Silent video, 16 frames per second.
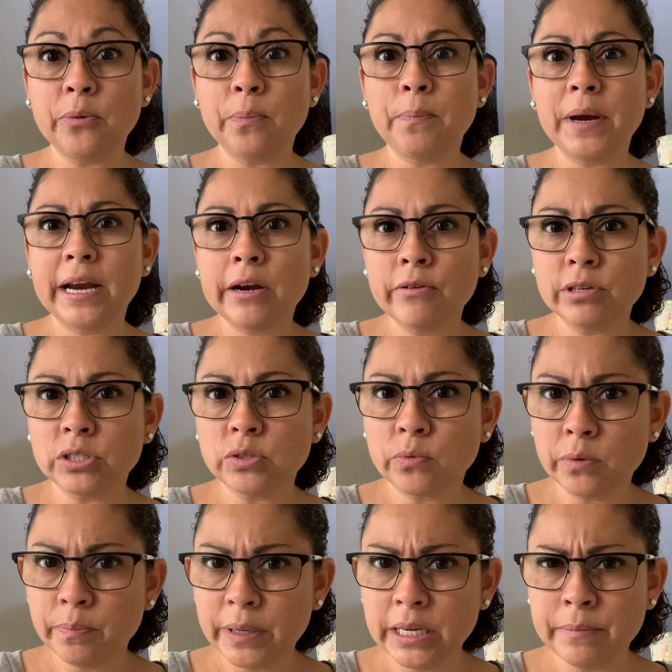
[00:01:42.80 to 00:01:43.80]
parents
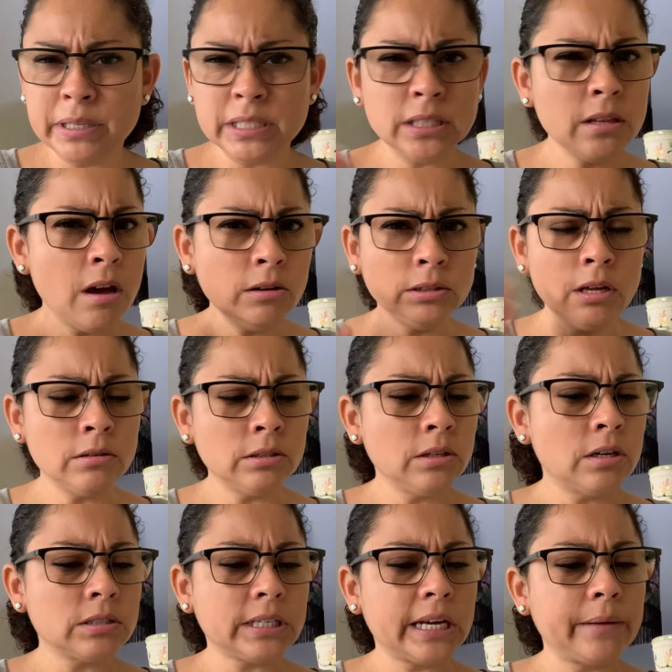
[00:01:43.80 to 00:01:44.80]
were babies,
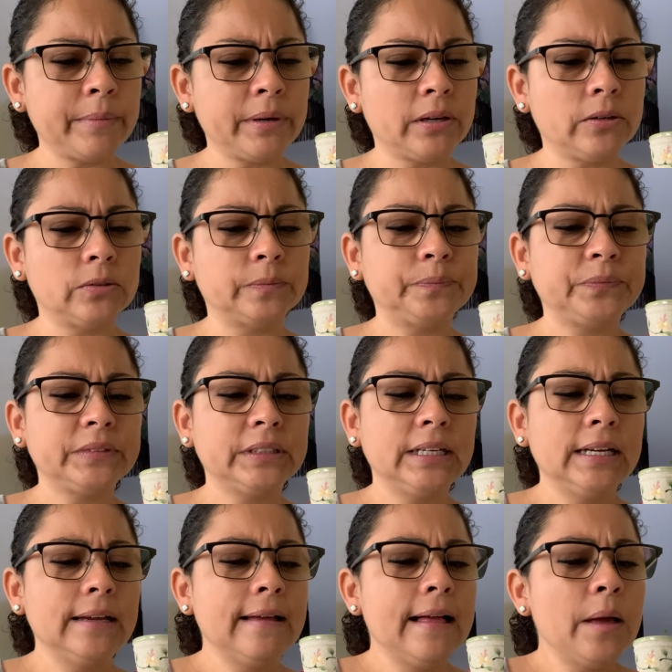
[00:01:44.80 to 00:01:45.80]
long time ago.
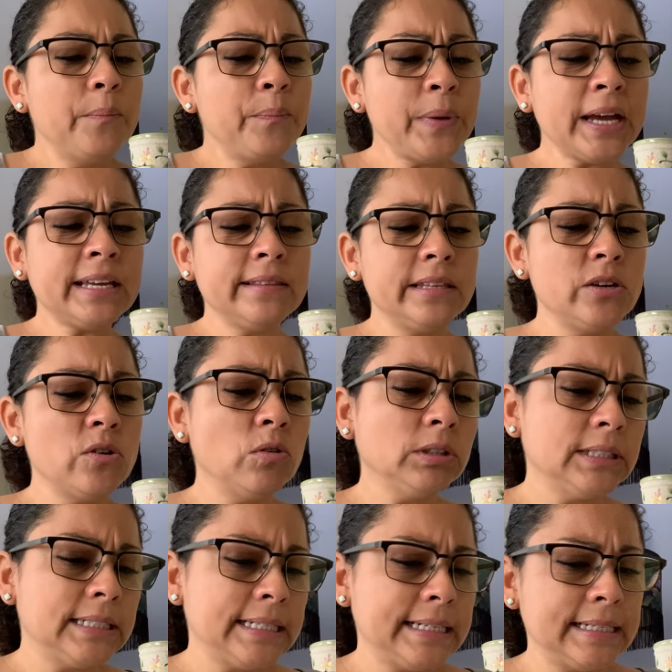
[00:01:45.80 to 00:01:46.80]
Back in the
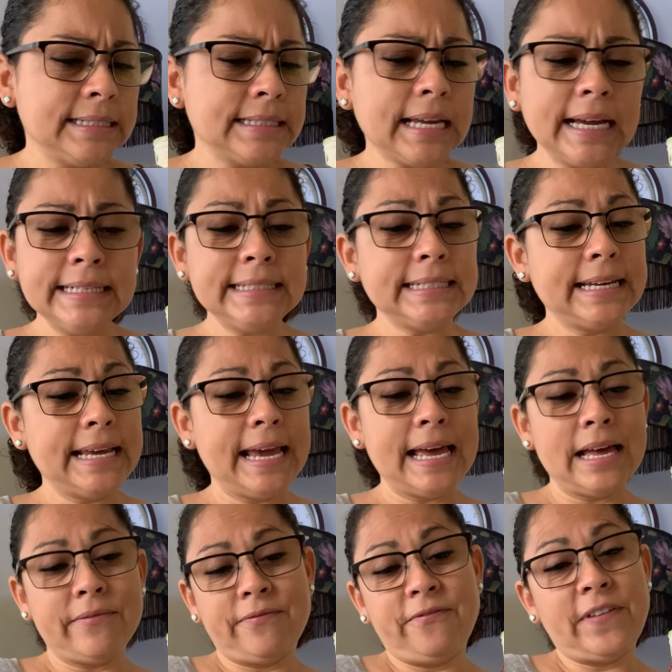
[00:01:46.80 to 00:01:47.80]
olden days, I didn't
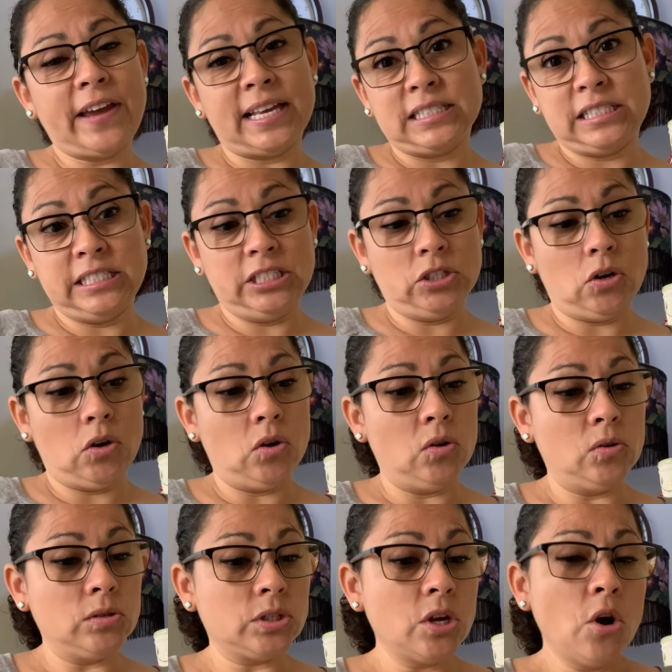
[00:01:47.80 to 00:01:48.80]
have fancy
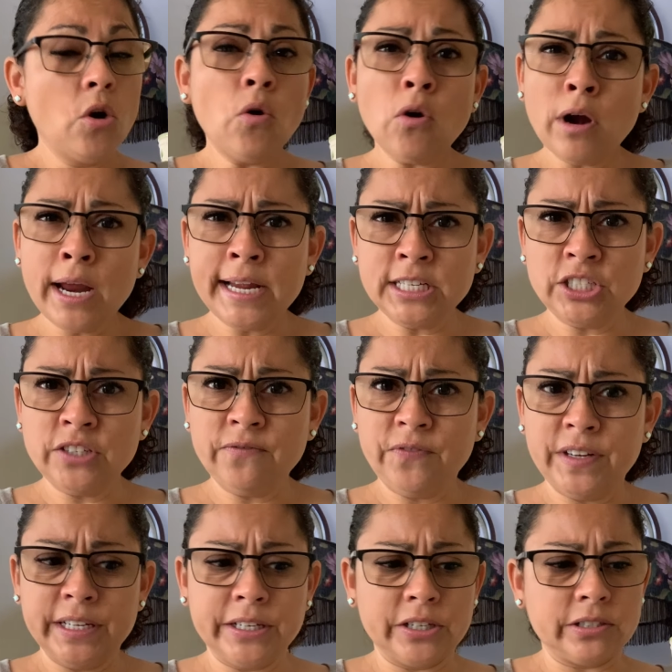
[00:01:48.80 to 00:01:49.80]
dolls or action
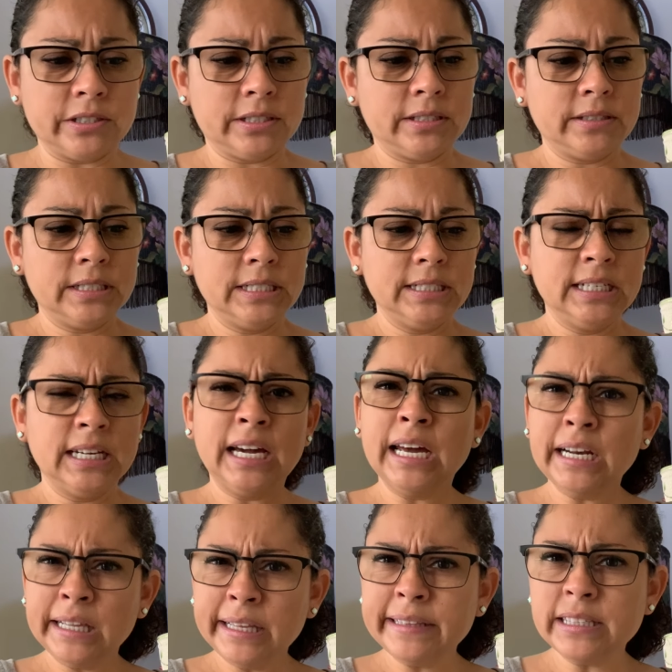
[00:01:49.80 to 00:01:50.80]
figures,
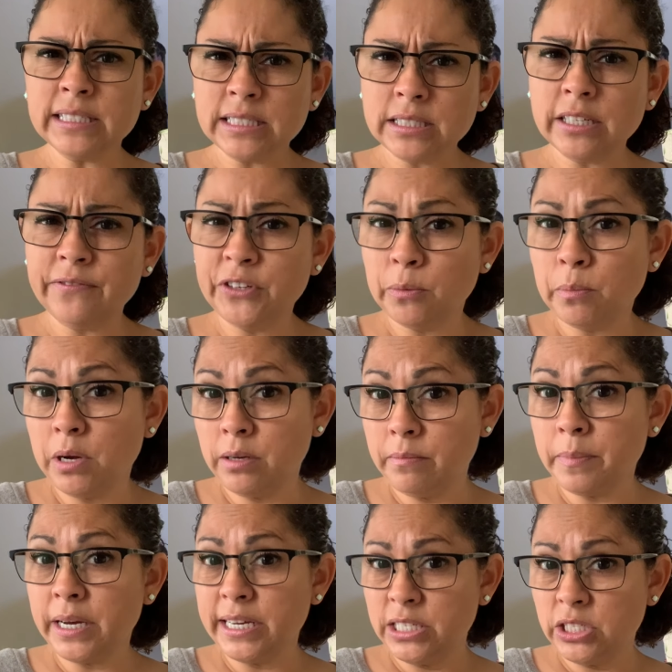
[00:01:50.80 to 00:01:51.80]
kind of like the stuff your mom
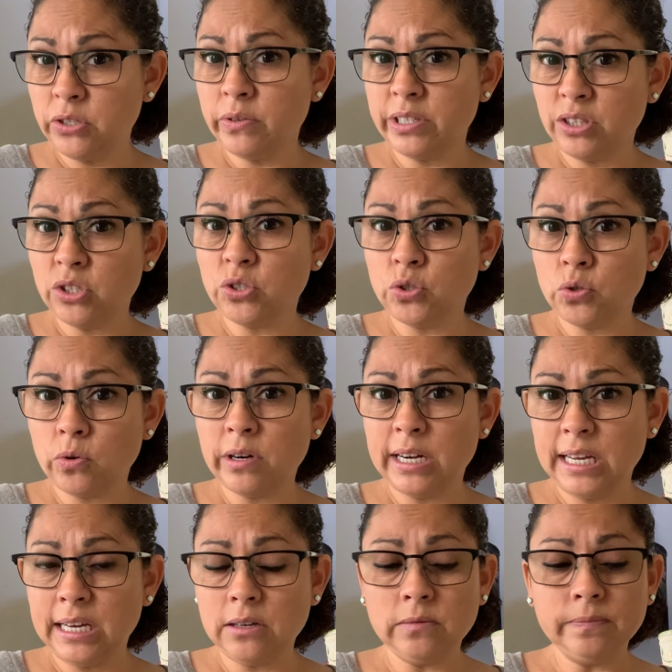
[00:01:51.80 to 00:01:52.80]
buys you at the store
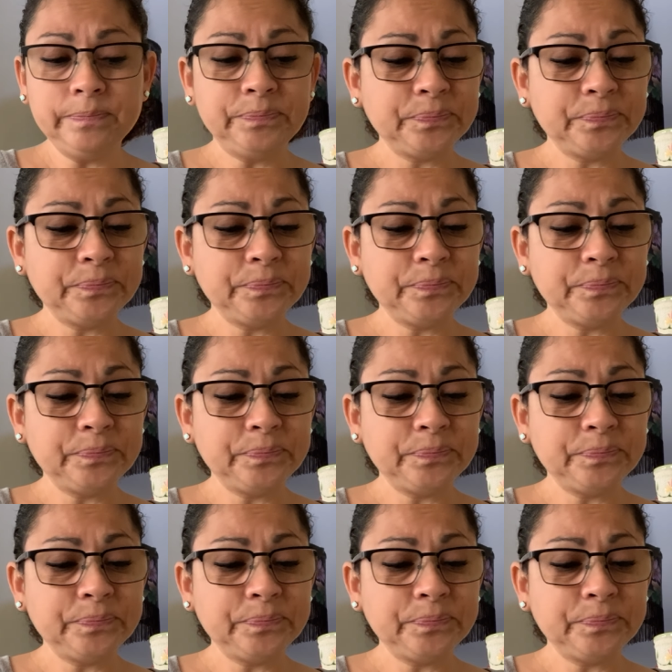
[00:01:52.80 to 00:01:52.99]
now.